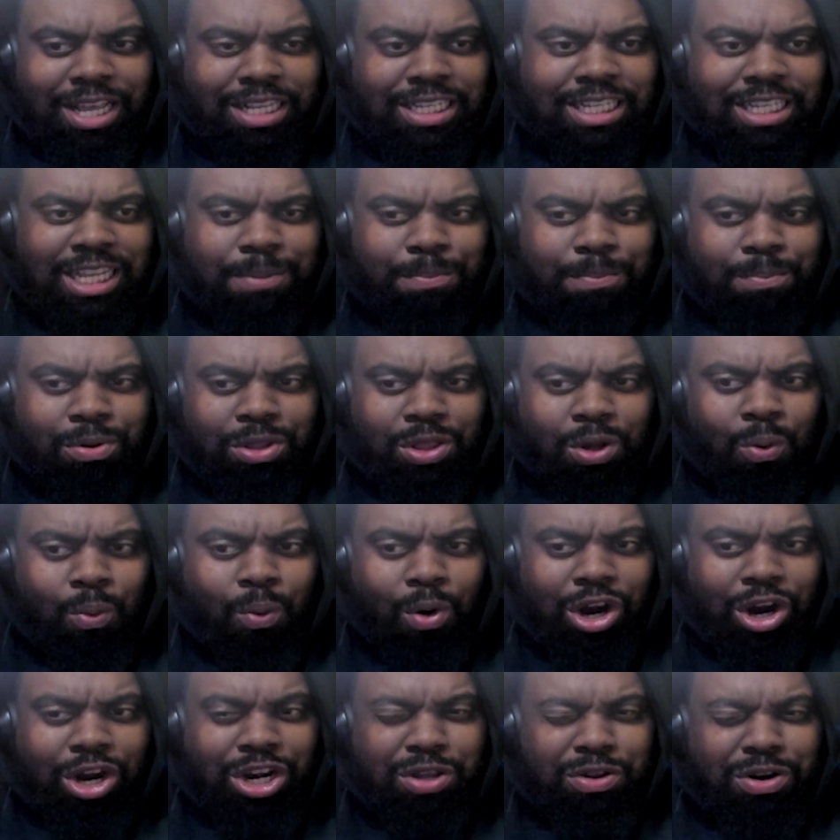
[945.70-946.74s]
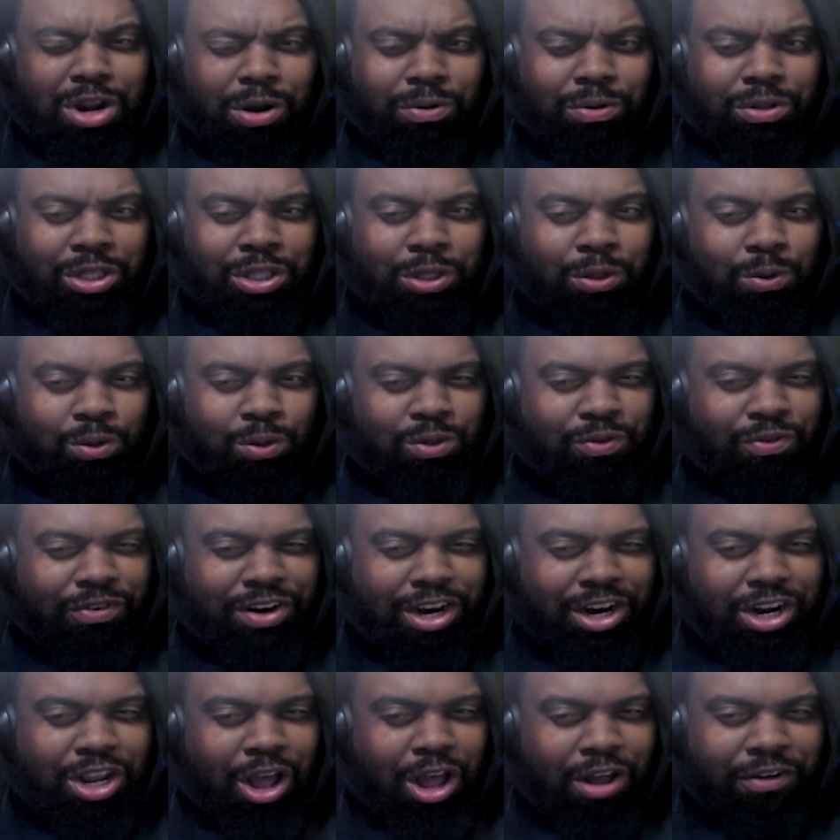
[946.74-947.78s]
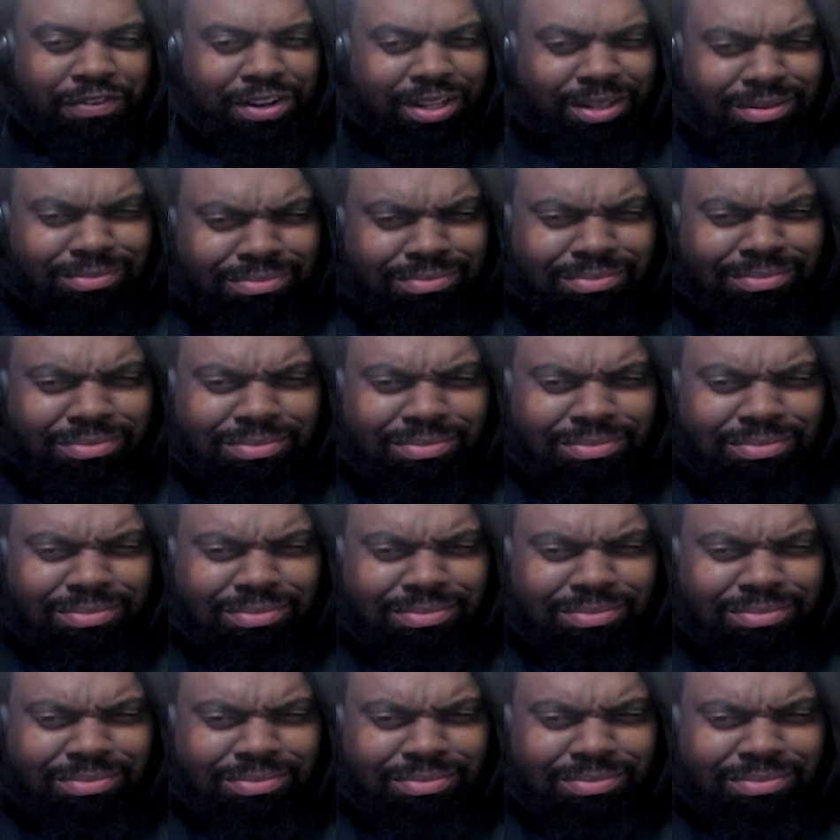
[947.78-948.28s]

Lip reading: slip with a word you don't use very often.